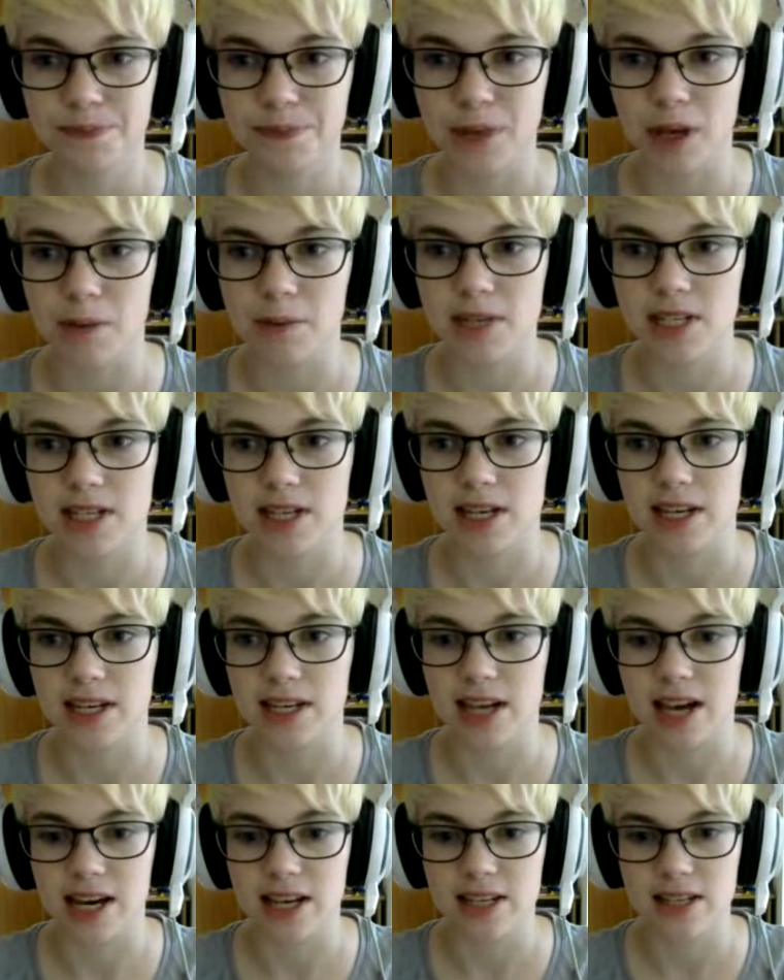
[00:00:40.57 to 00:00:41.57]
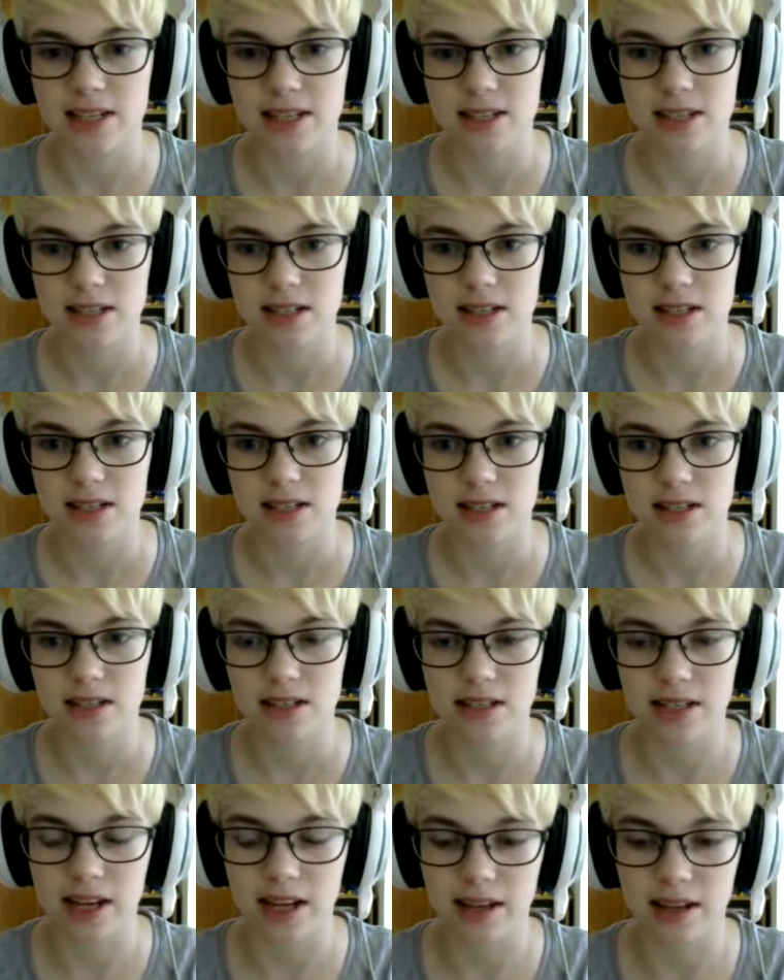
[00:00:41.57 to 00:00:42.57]
I'm going to say yes,
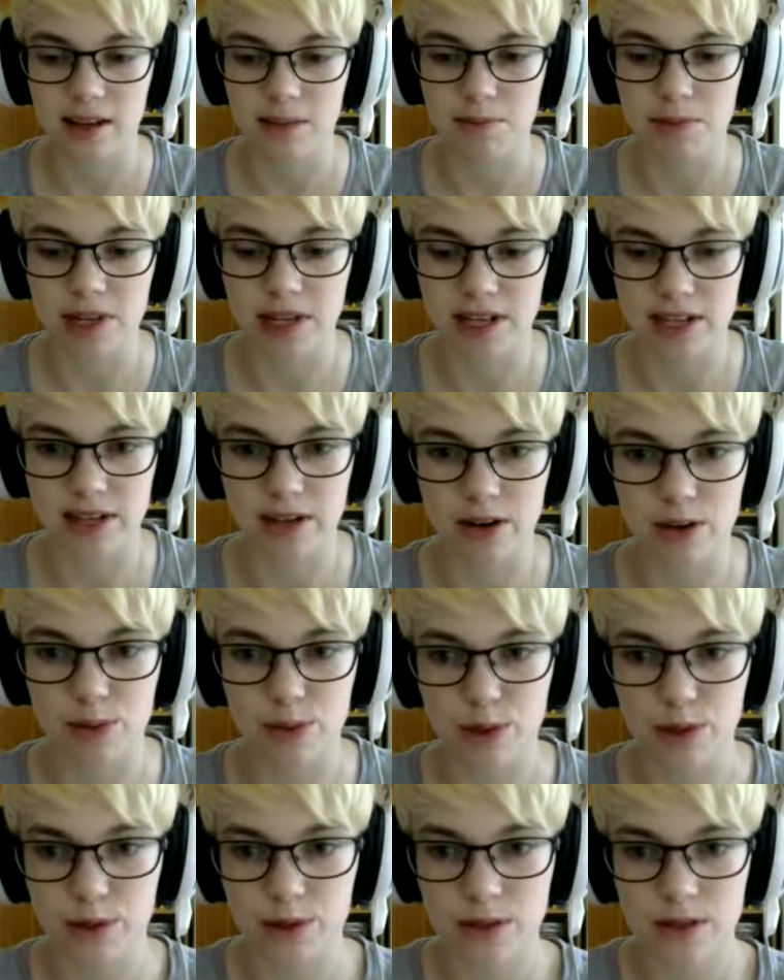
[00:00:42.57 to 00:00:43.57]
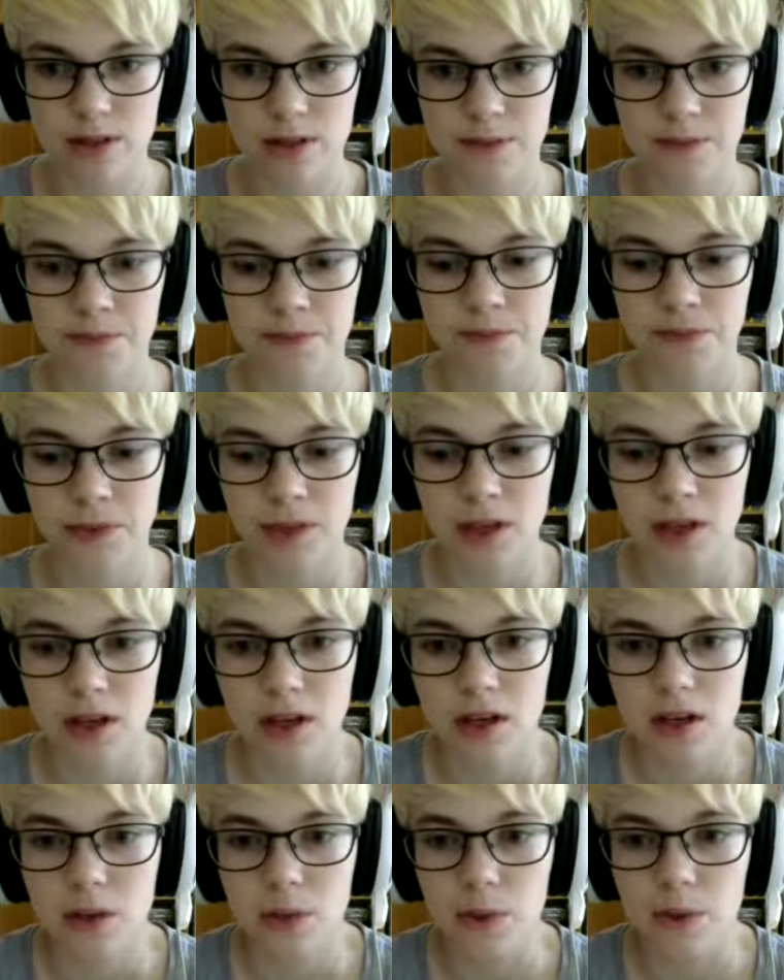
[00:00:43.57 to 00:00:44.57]
just to get that military boost.
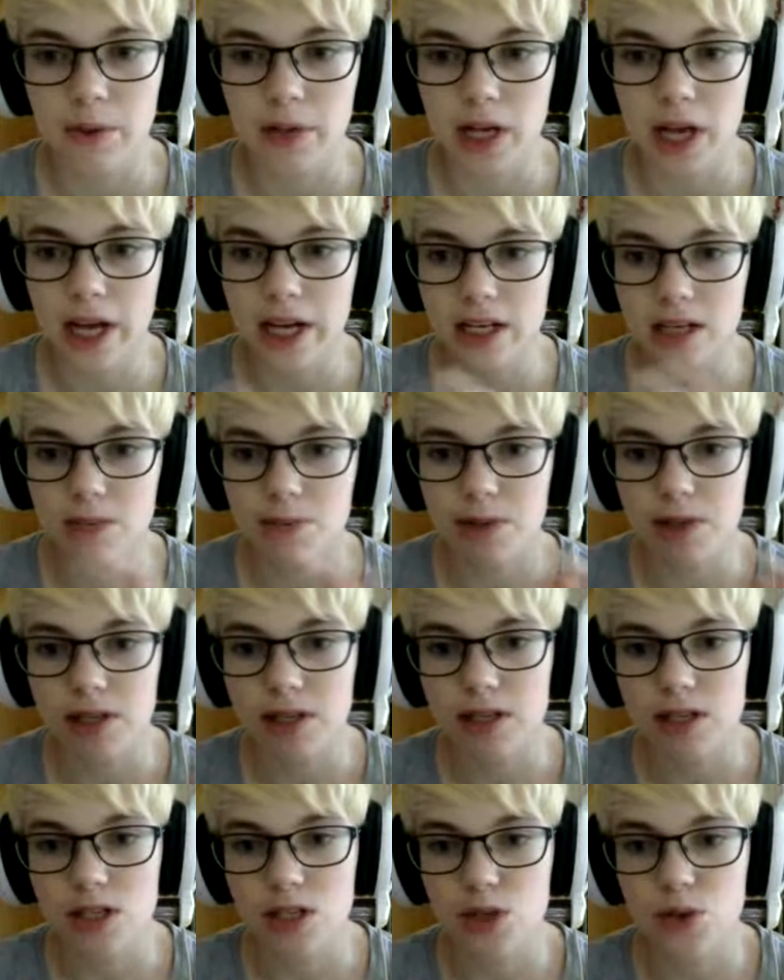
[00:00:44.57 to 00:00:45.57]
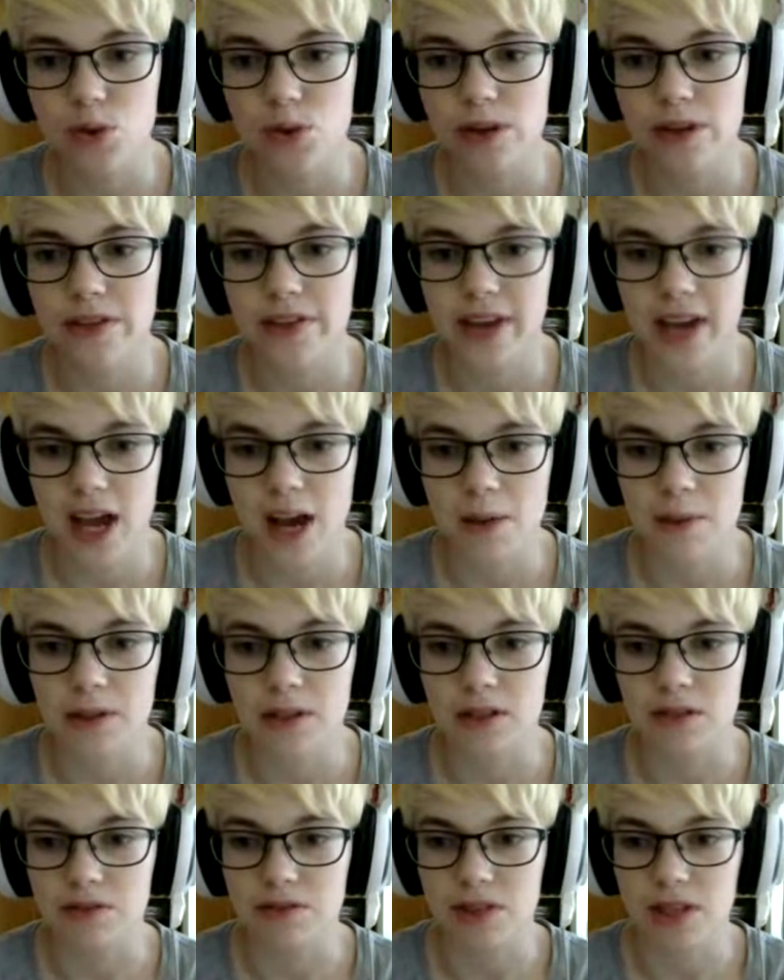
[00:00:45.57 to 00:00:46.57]
We would like to build a school in the
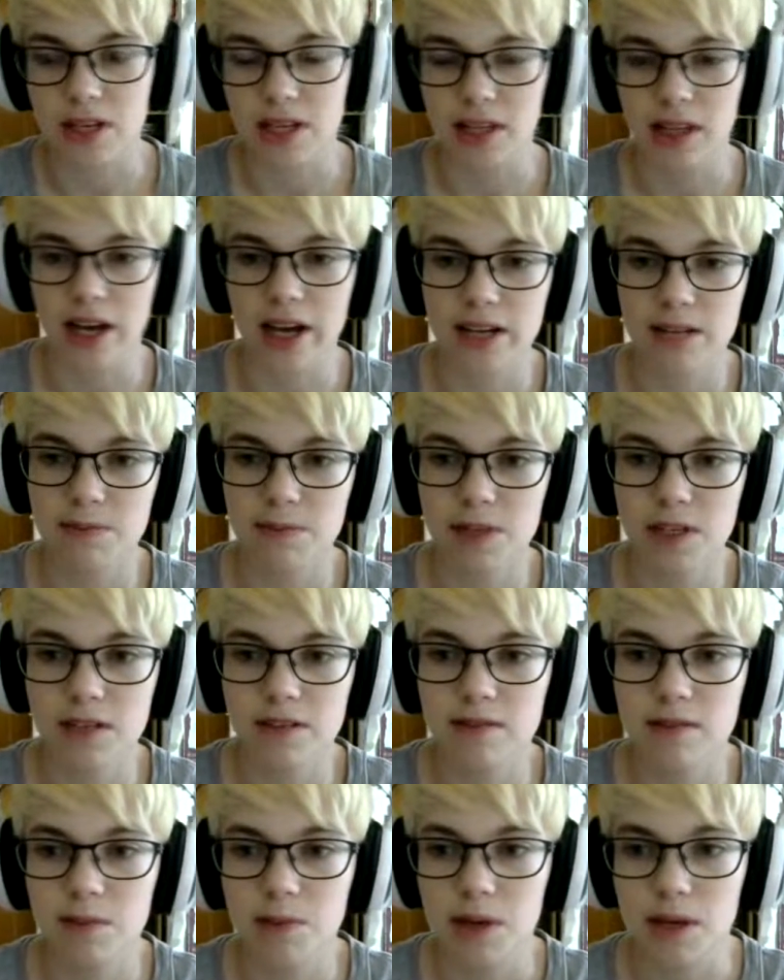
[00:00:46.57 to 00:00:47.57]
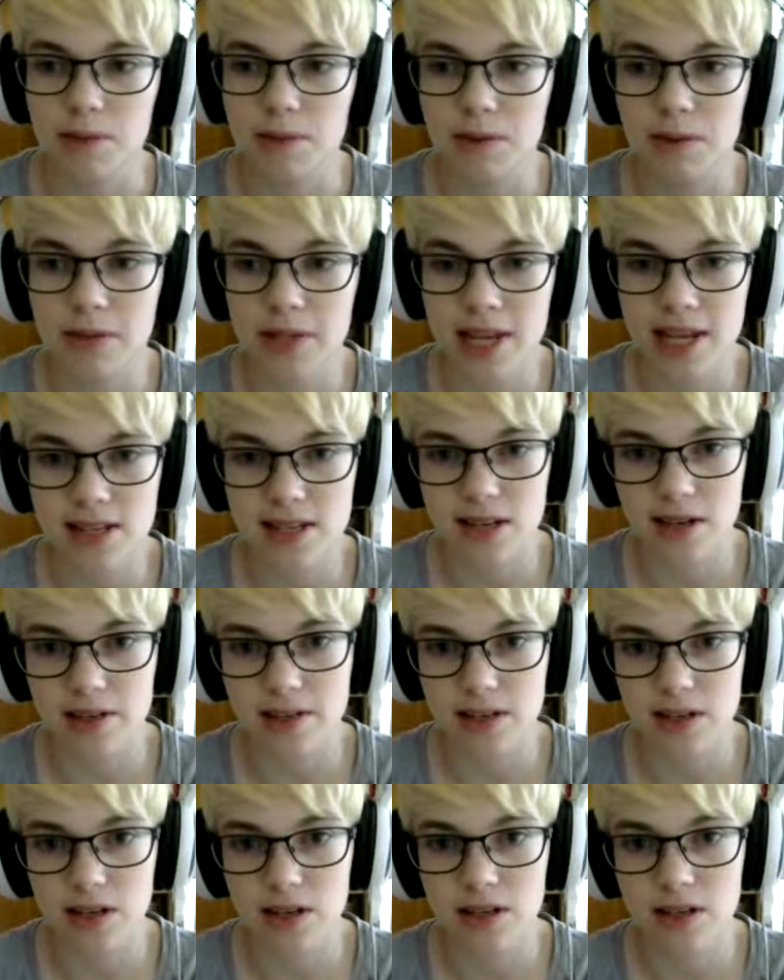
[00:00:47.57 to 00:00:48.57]
capital for the enlightenment of the people. Well, that
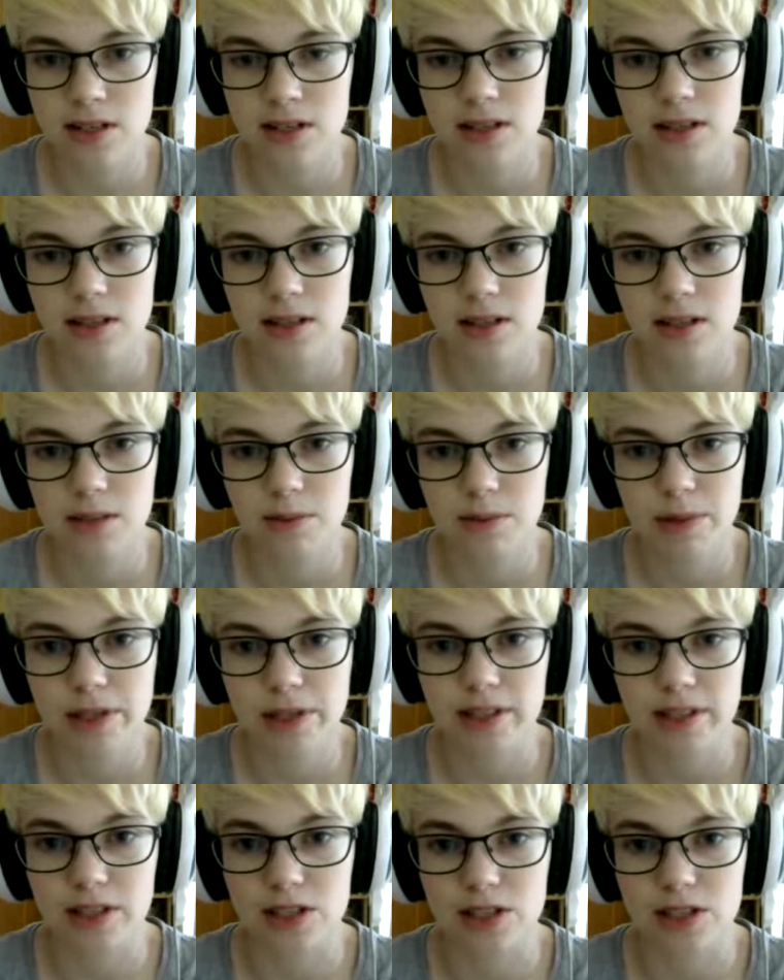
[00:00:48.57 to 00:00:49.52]
sounds good. Building a